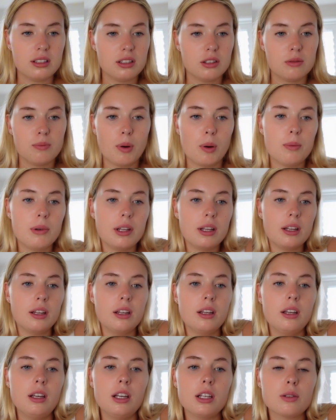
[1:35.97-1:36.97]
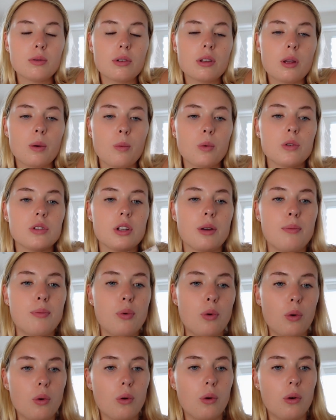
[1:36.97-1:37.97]
It's one of the ones I
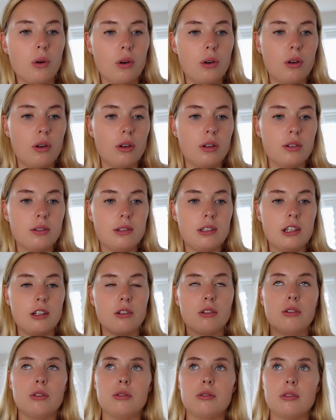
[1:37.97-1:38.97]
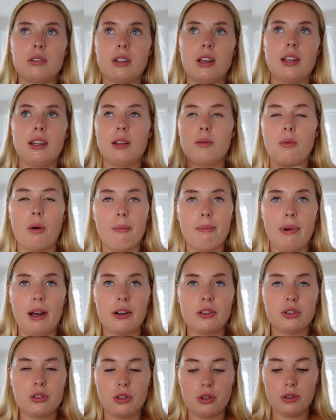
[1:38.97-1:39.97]
bought, didn't use, and then went back
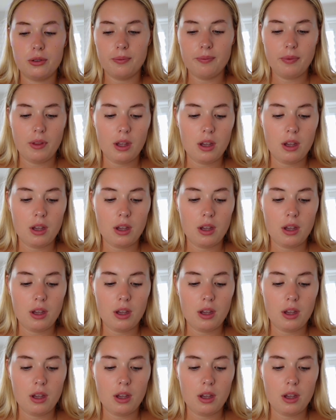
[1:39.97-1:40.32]
to.